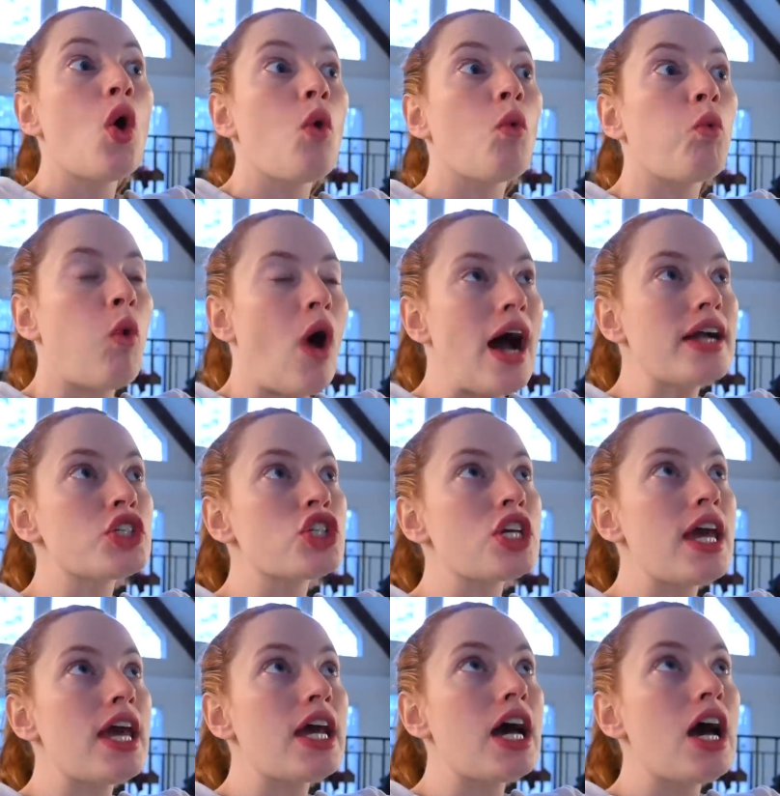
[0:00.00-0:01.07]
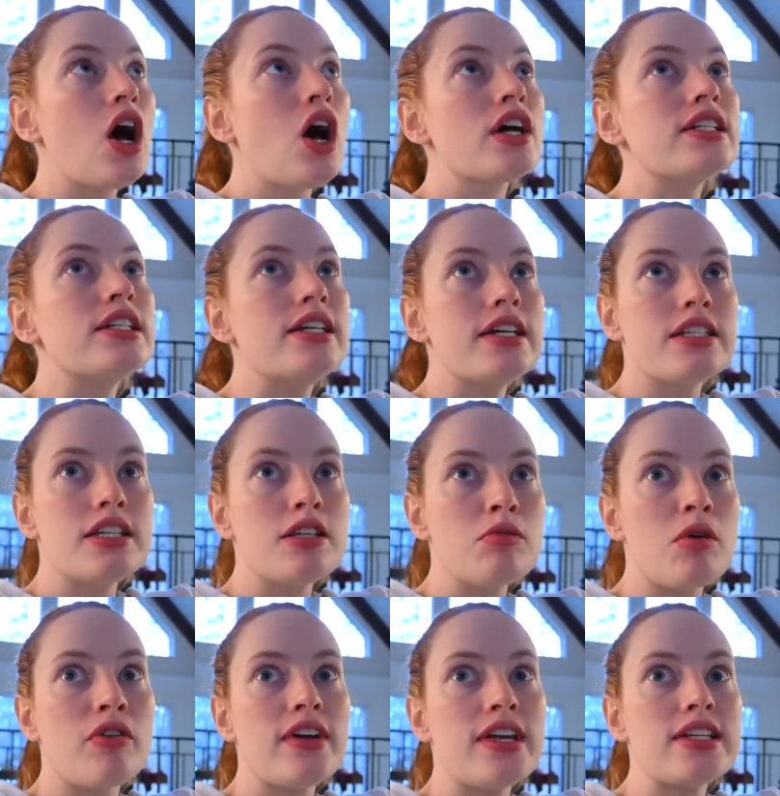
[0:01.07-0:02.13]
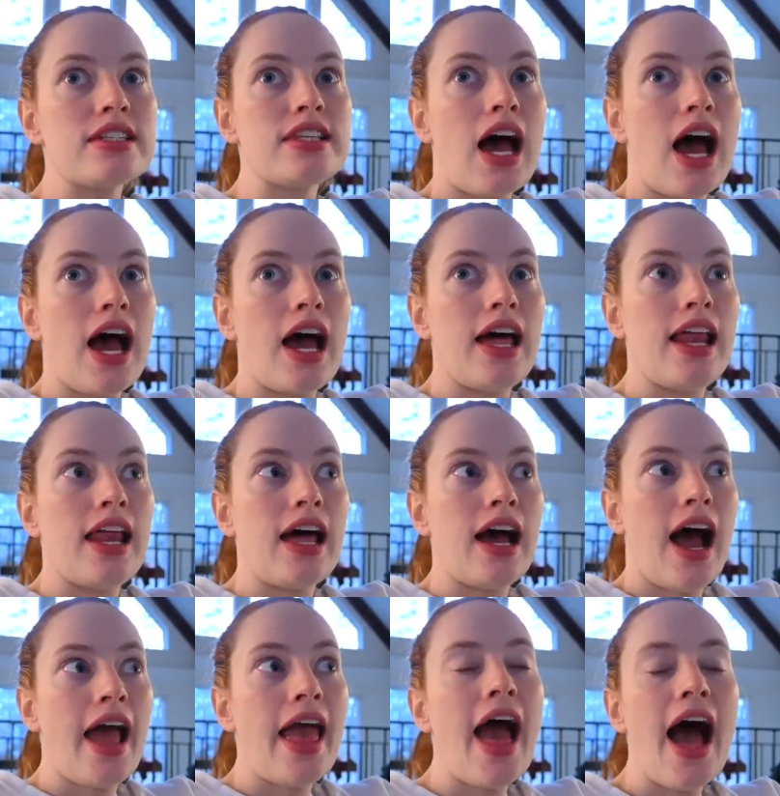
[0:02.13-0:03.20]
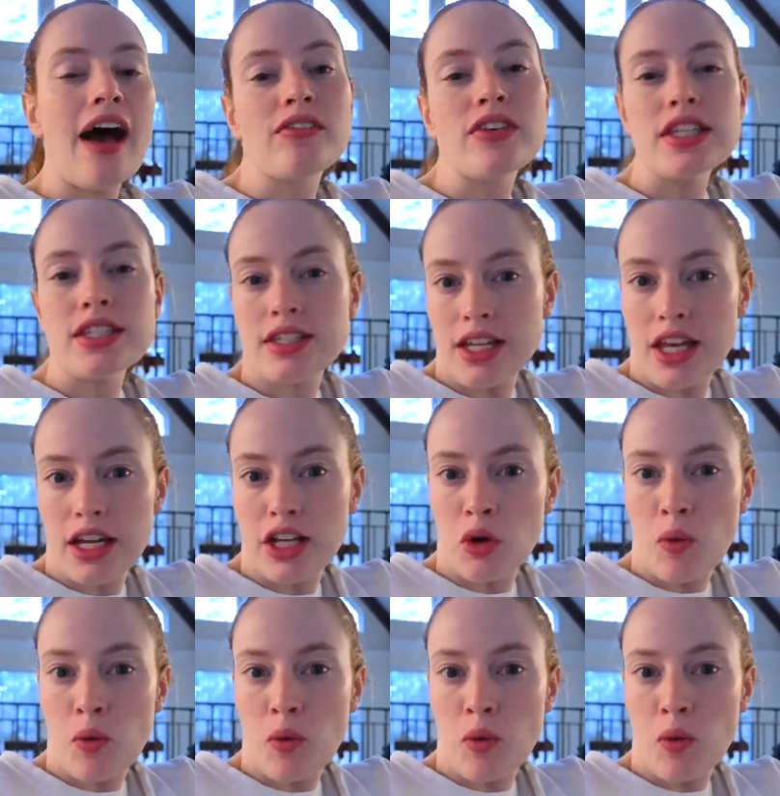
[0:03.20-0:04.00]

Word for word: watching Disney movies that I haven't seen in